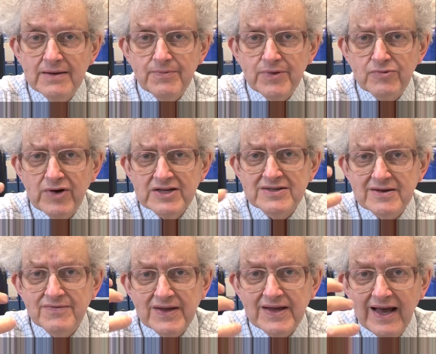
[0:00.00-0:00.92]
up the rest
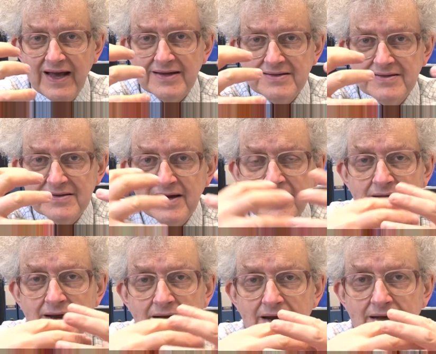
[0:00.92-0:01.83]
of the gas,
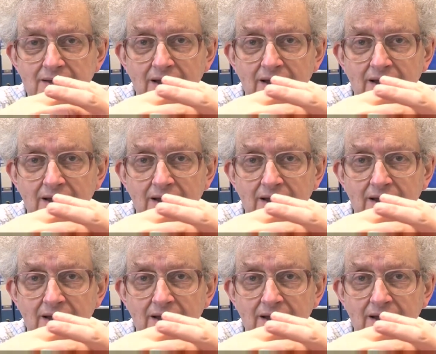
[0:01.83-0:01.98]
and